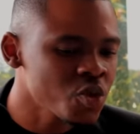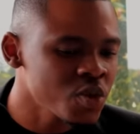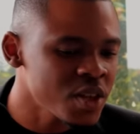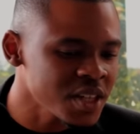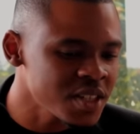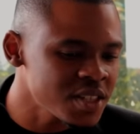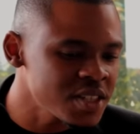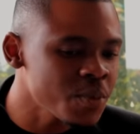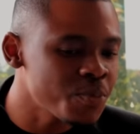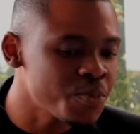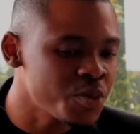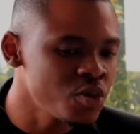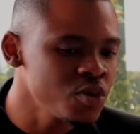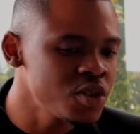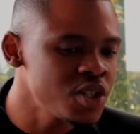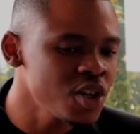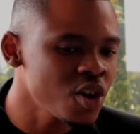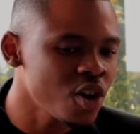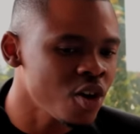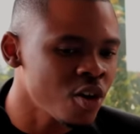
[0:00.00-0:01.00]
So that's the
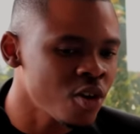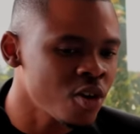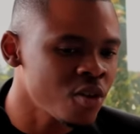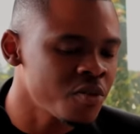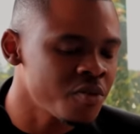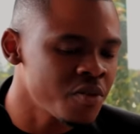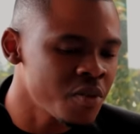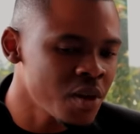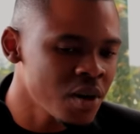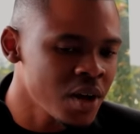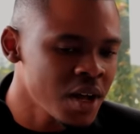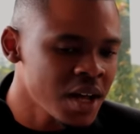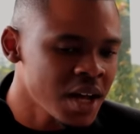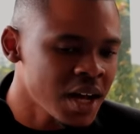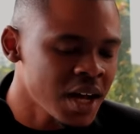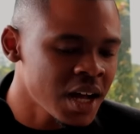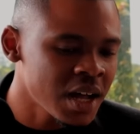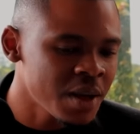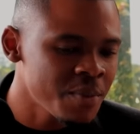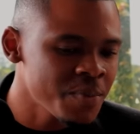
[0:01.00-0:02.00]
beauty of
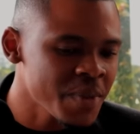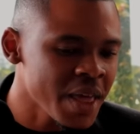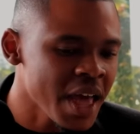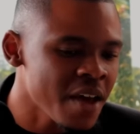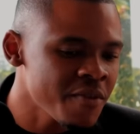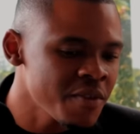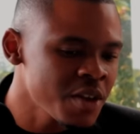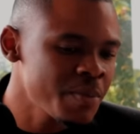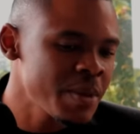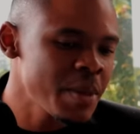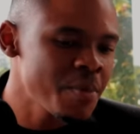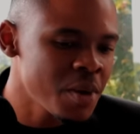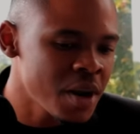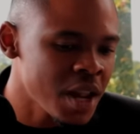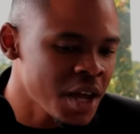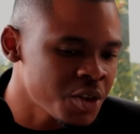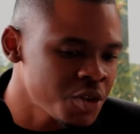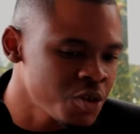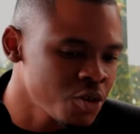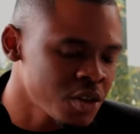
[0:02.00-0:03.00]
having people
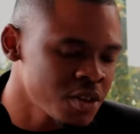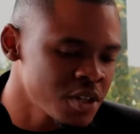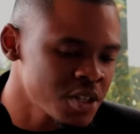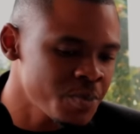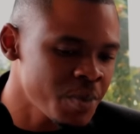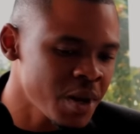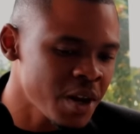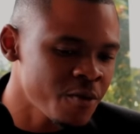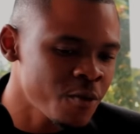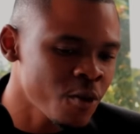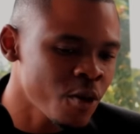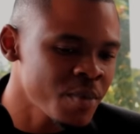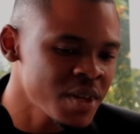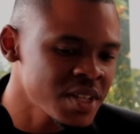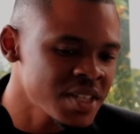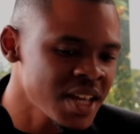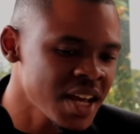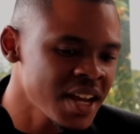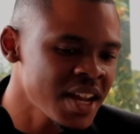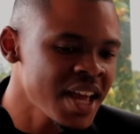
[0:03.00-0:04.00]
like you on this platform,
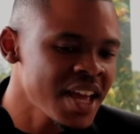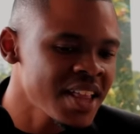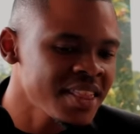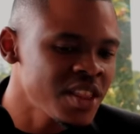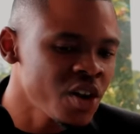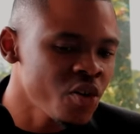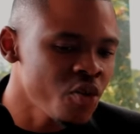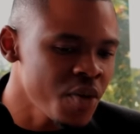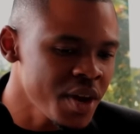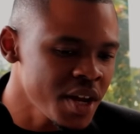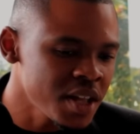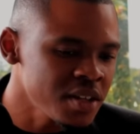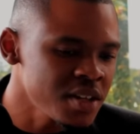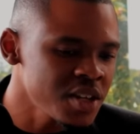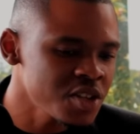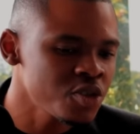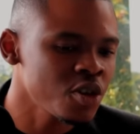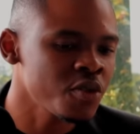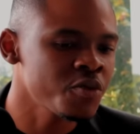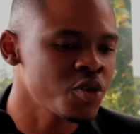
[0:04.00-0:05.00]
is that the
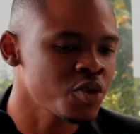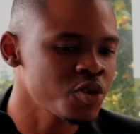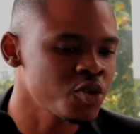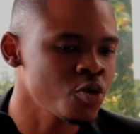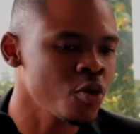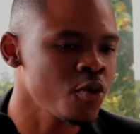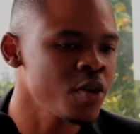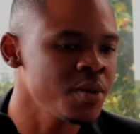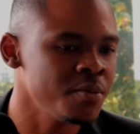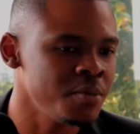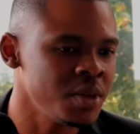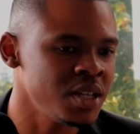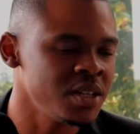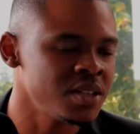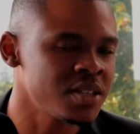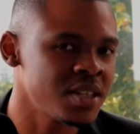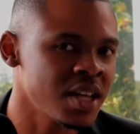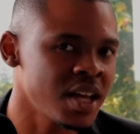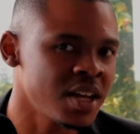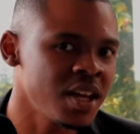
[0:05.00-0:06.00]
realness of your story
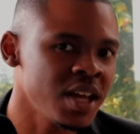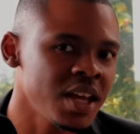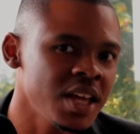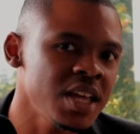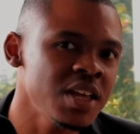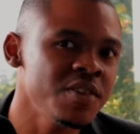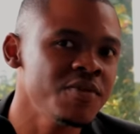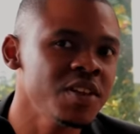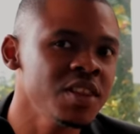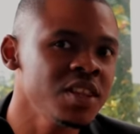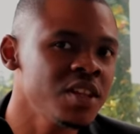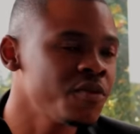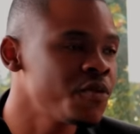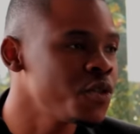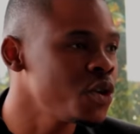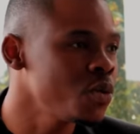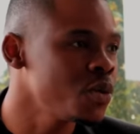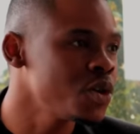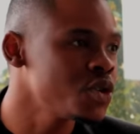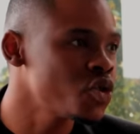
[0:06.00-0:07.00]
means that even the
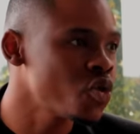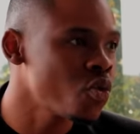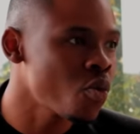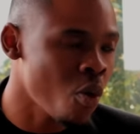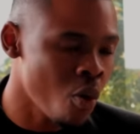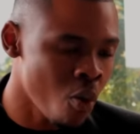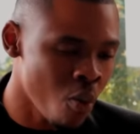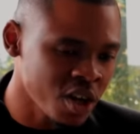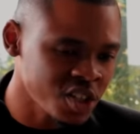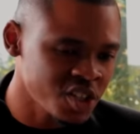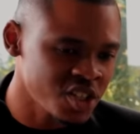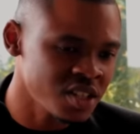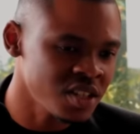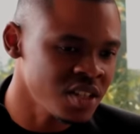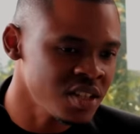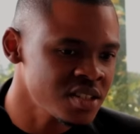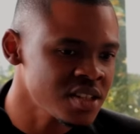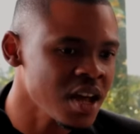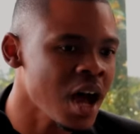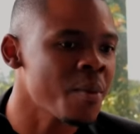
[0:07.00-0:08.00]
viewers who will watch
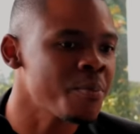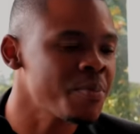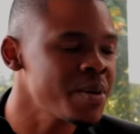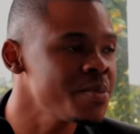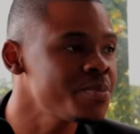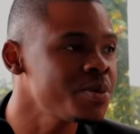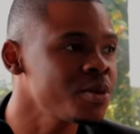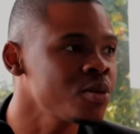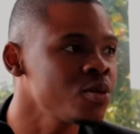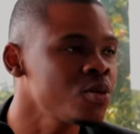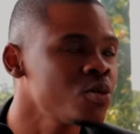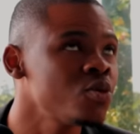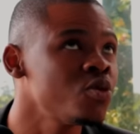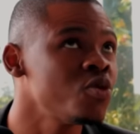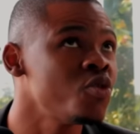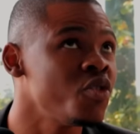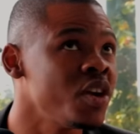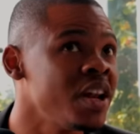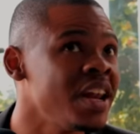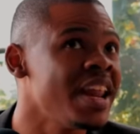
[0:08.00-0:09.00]
this are people
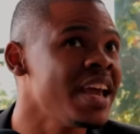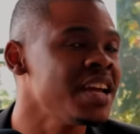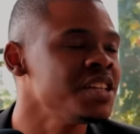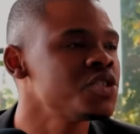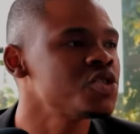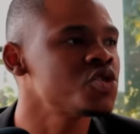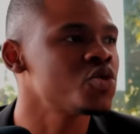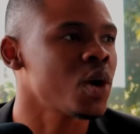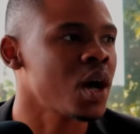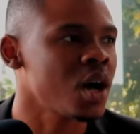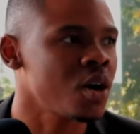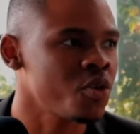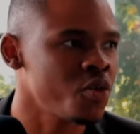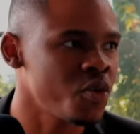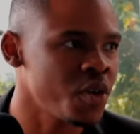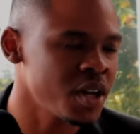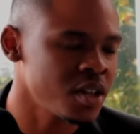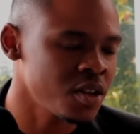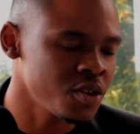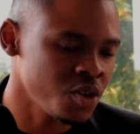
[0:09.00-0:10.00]
who relate to how
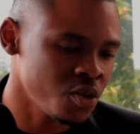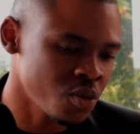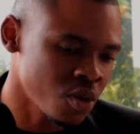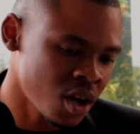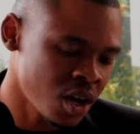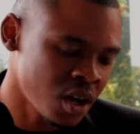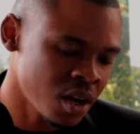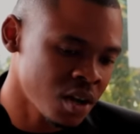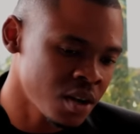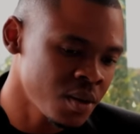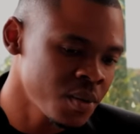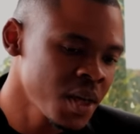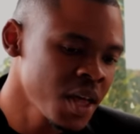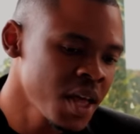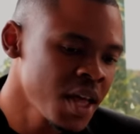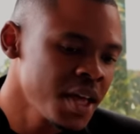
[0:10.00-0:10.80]
real you are.